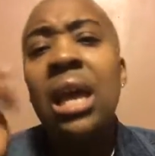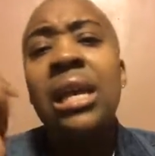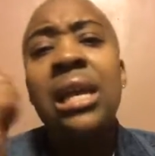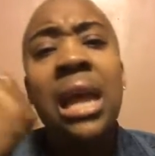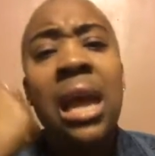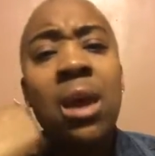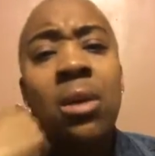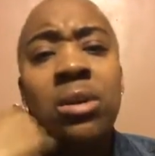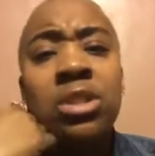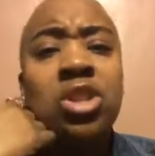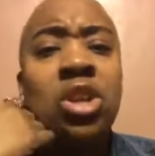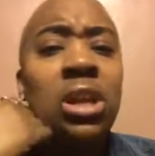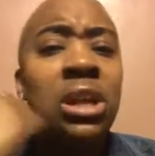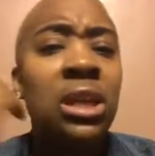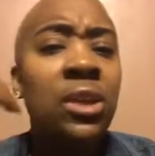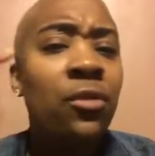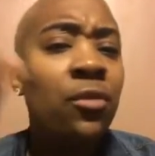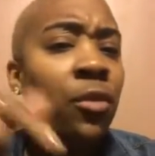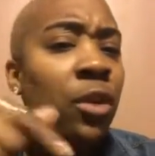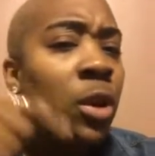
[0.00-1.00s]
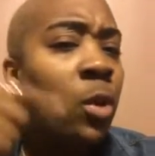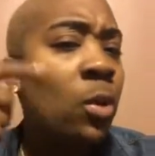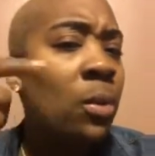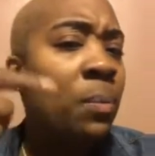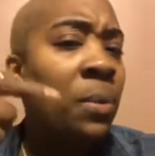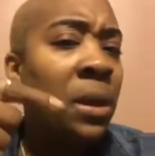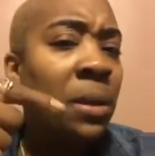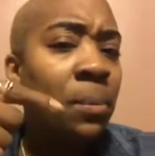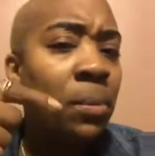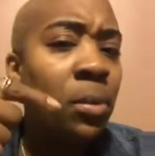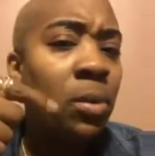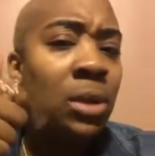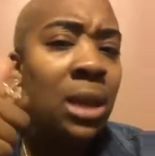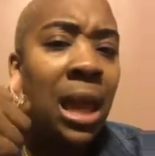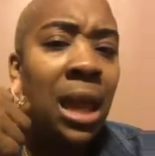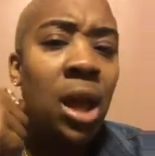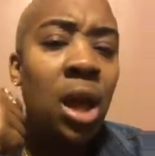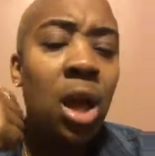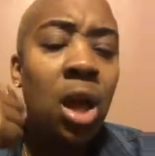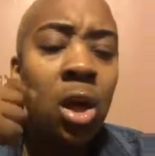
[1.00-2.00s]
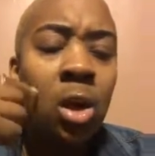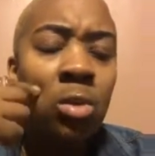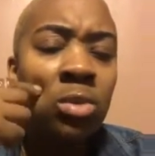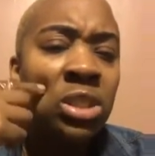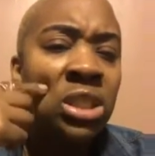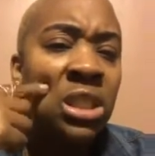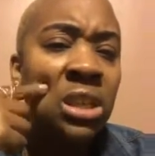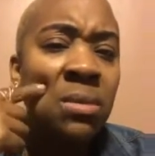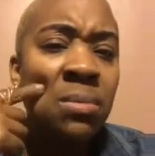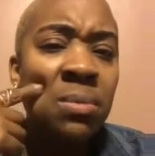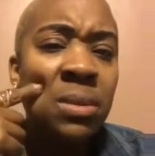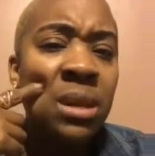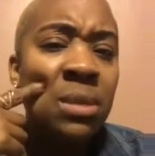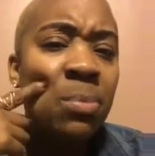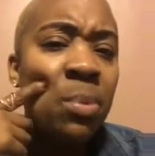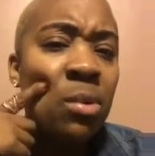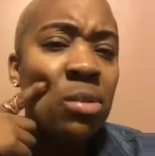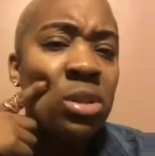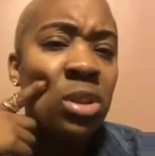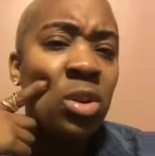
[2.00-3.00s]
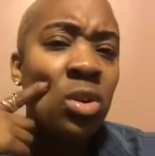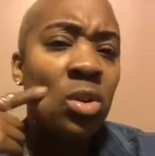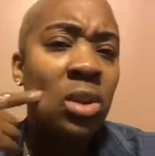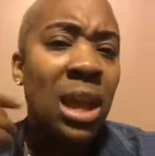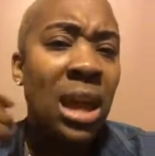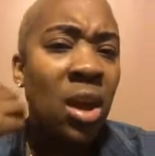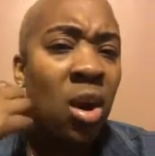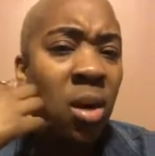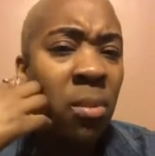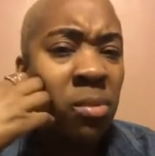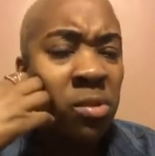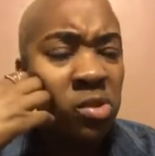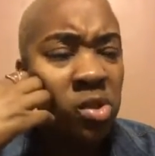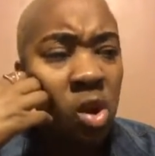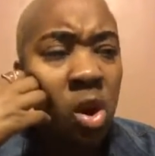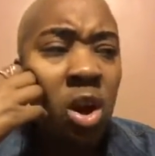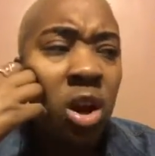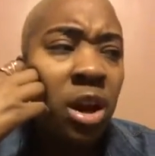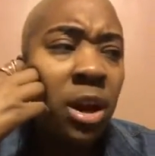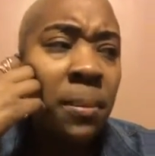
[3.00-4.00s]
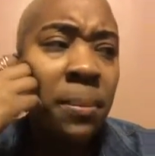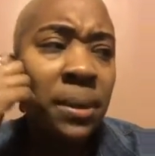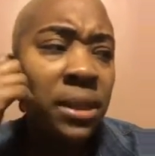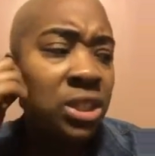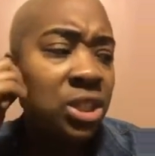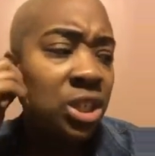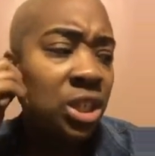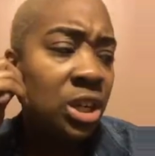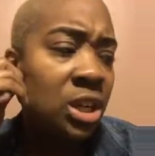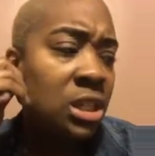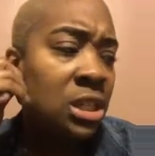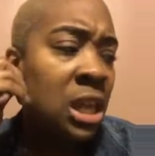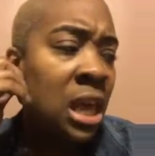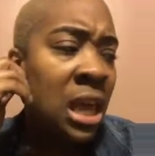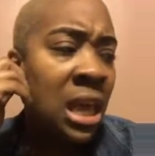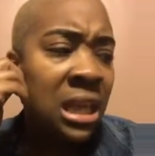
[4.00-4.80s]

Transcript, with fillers: Now it's all these frequent people like, oh, she be posting on like almost all her pictures.